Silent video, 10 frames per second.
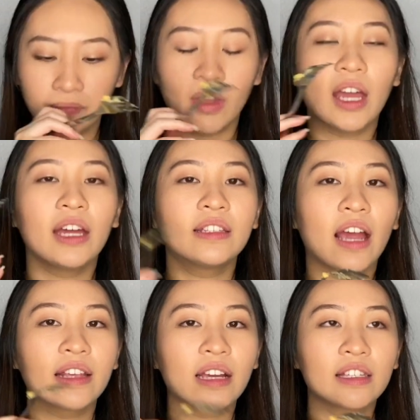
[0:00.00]
It
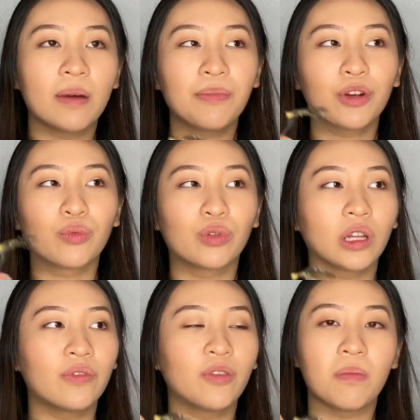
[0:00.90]
tastes like something
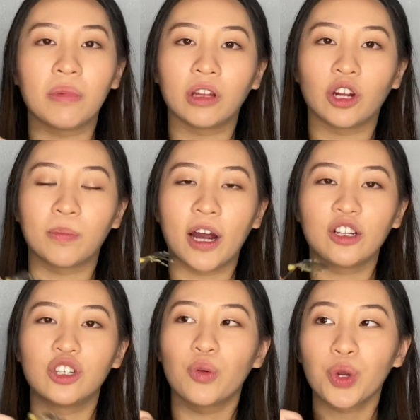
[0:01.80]
really familiar, but I
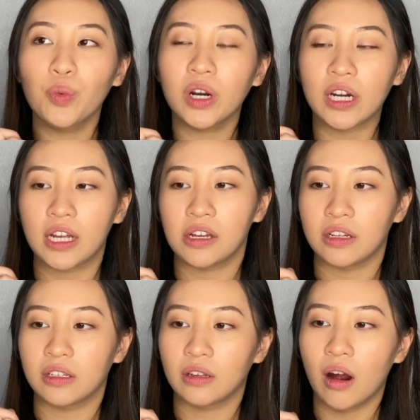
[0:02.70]
don't know what it
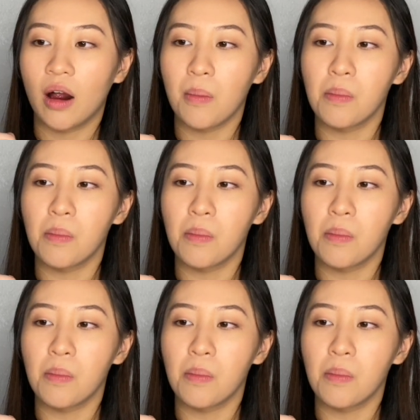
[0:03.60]
is. I